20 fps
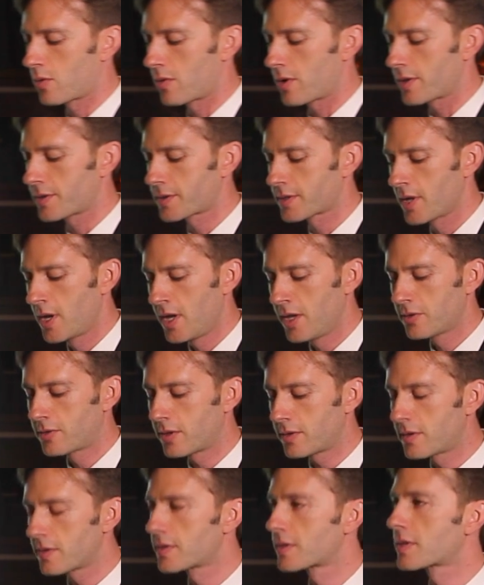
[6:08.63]
discourse
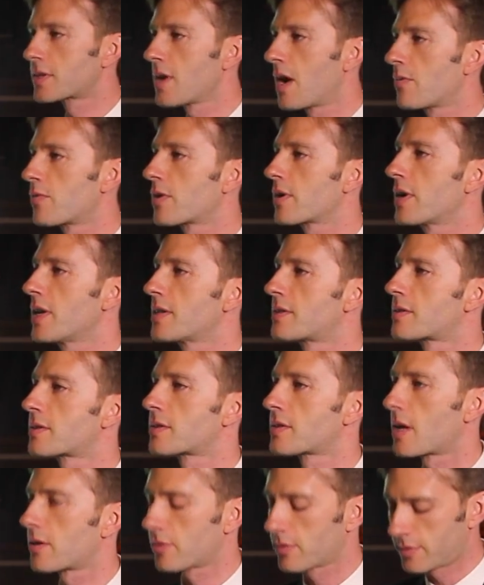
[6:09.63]
to discover
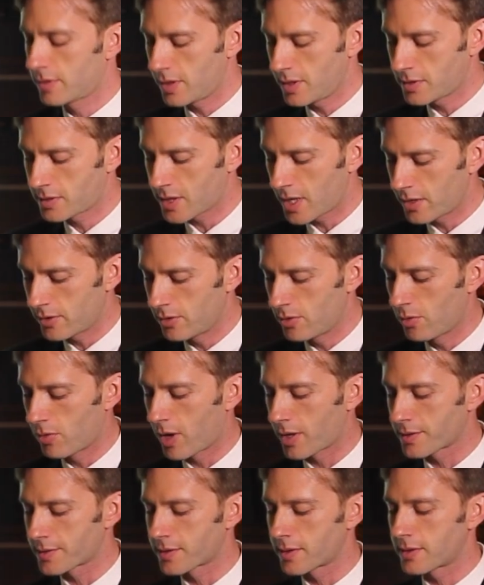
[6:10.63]
its subtleties
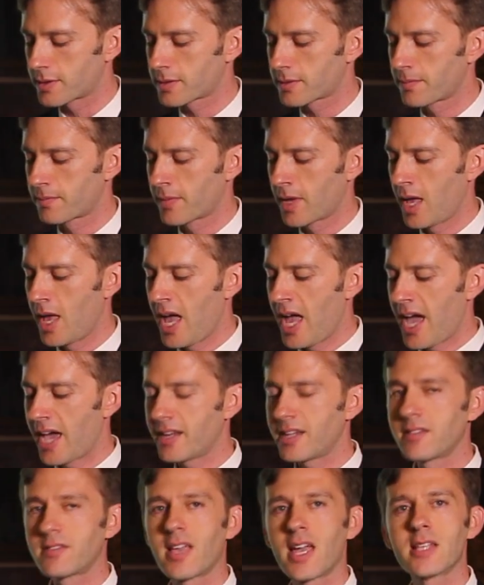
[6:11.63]
and nuances.
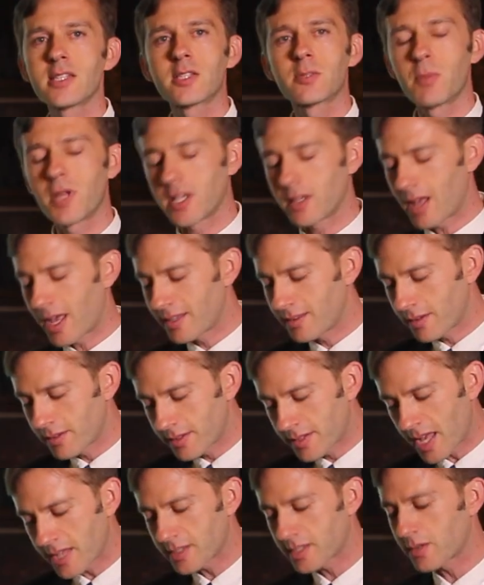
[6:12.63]
An
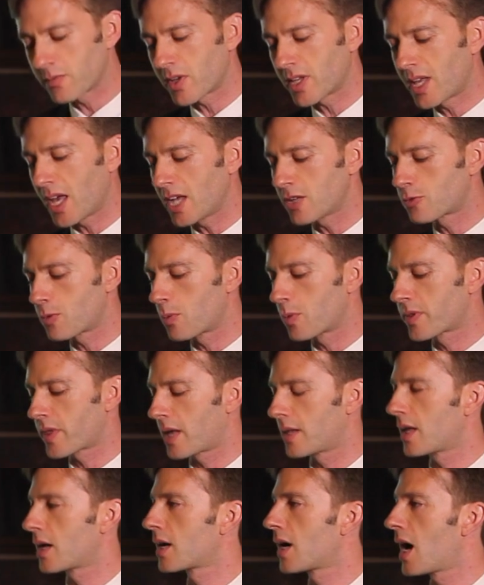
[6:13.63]
intensive
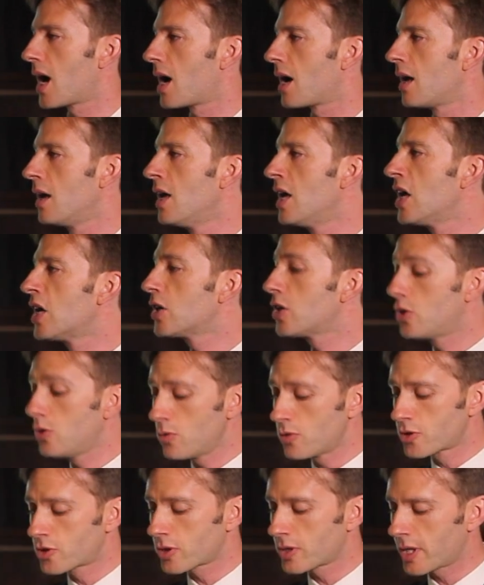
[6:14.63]
engagement with halakhah
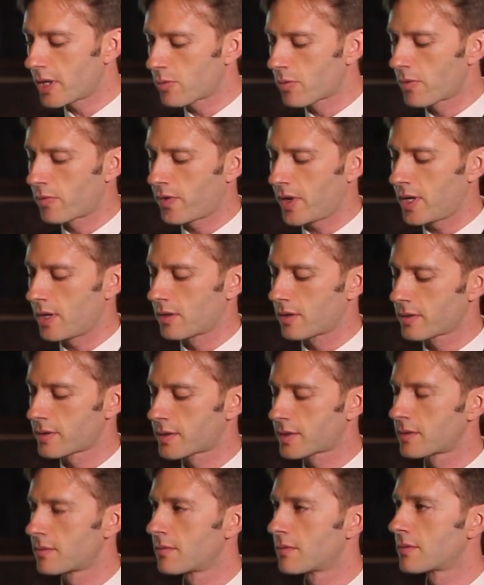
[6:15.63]
usually
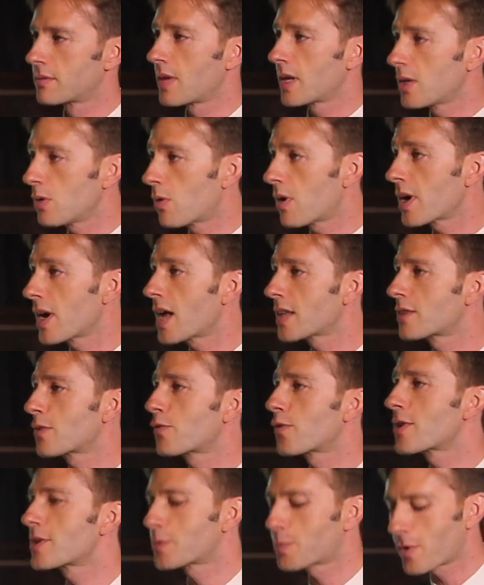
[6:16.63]
reveals that you are
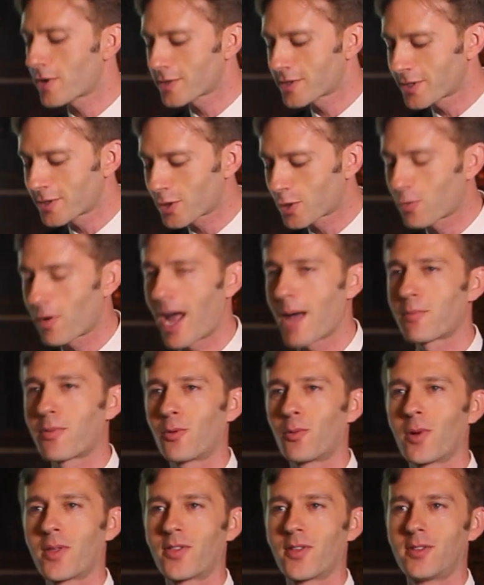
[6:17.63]
not the first person to
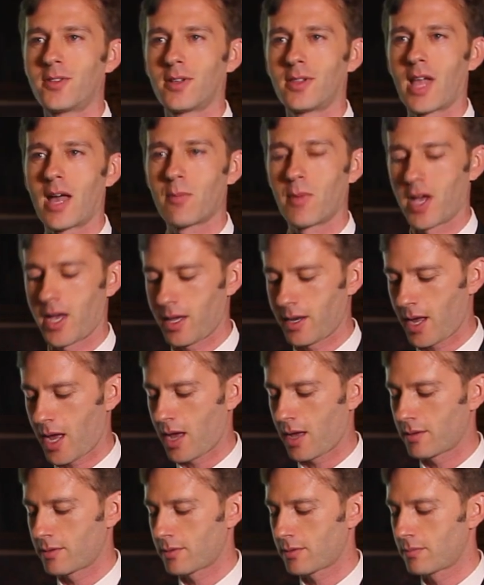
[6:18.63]
grapple with the
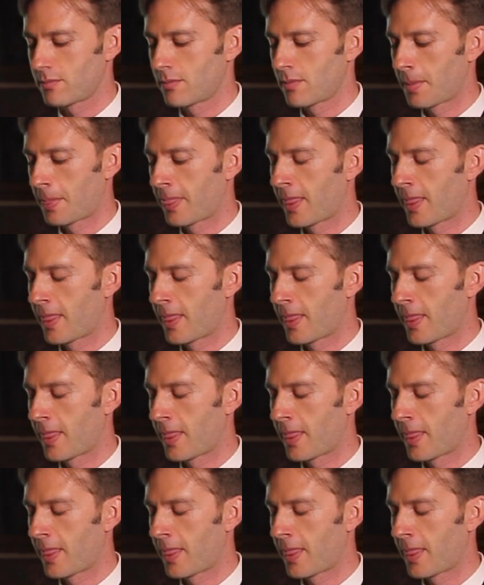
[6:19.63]
dilemma at hand.